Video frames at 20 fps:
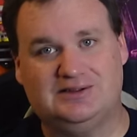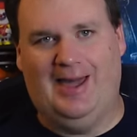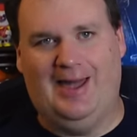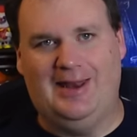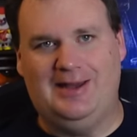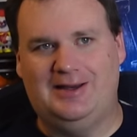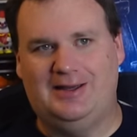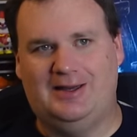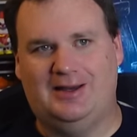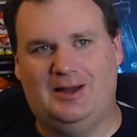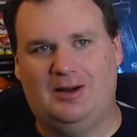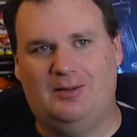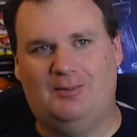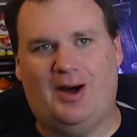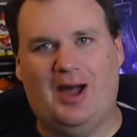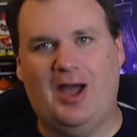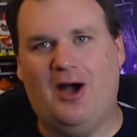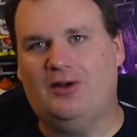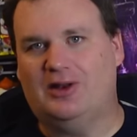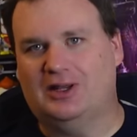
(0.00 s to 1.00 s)
And
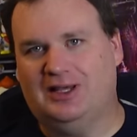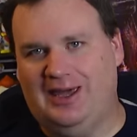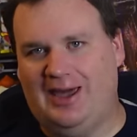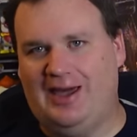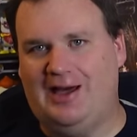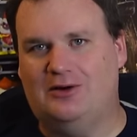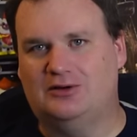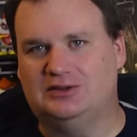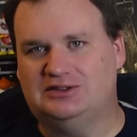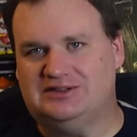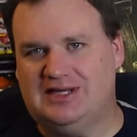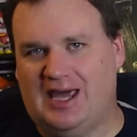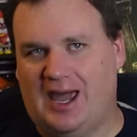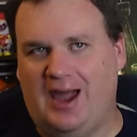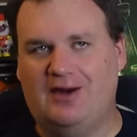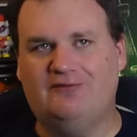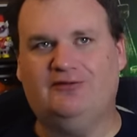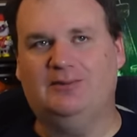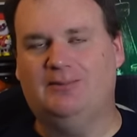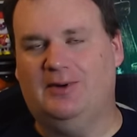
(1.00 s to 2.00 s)
by all accounts,
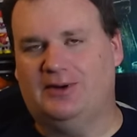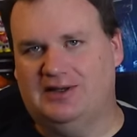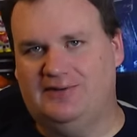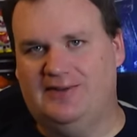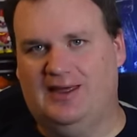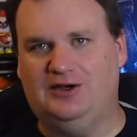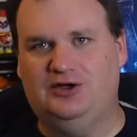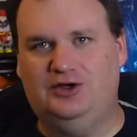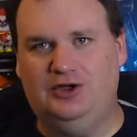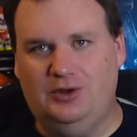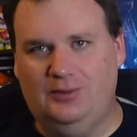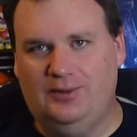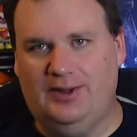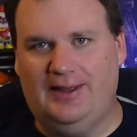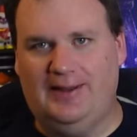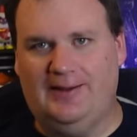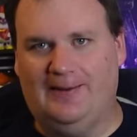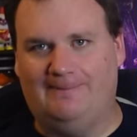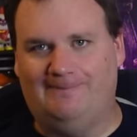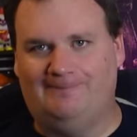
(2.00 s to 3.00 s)
everybody that knew
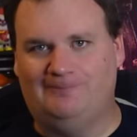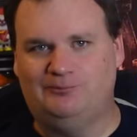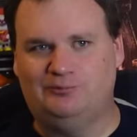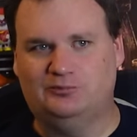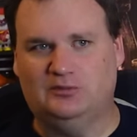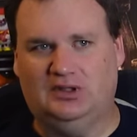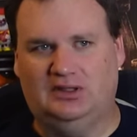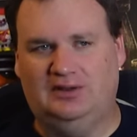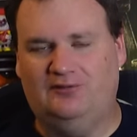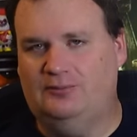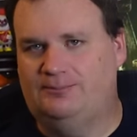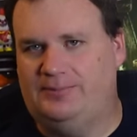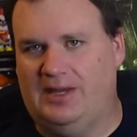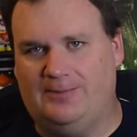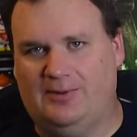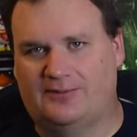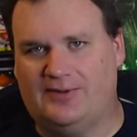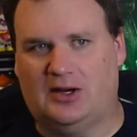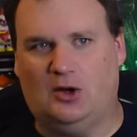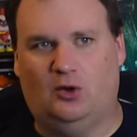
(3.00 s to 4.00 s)
him, even
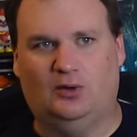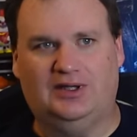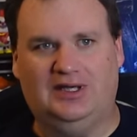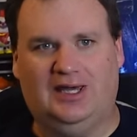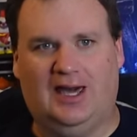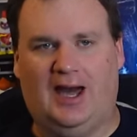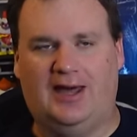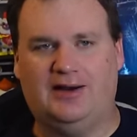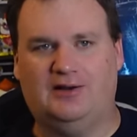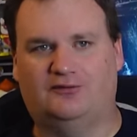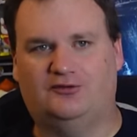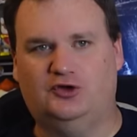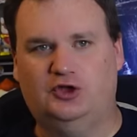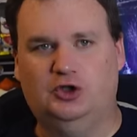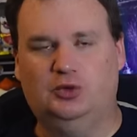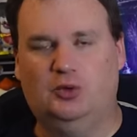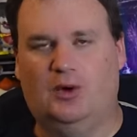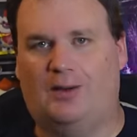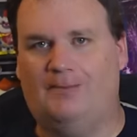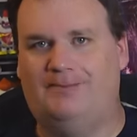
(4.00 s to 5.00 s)
people that only kind of
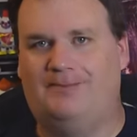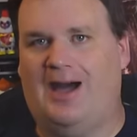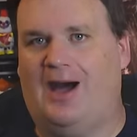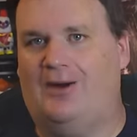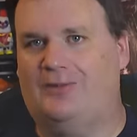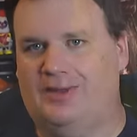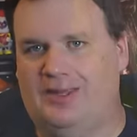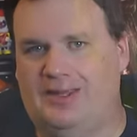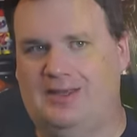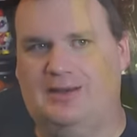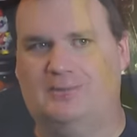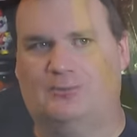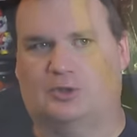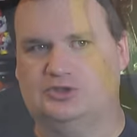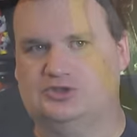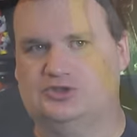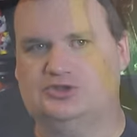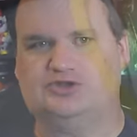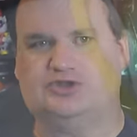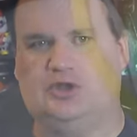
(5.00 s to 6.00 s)
knew about him
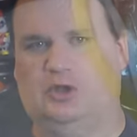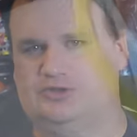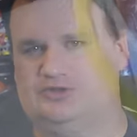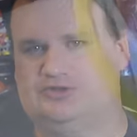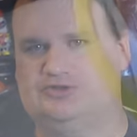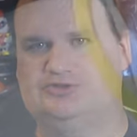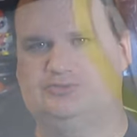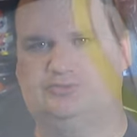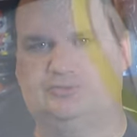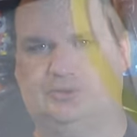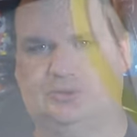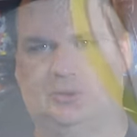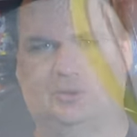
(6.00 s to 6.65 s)
or just saw, you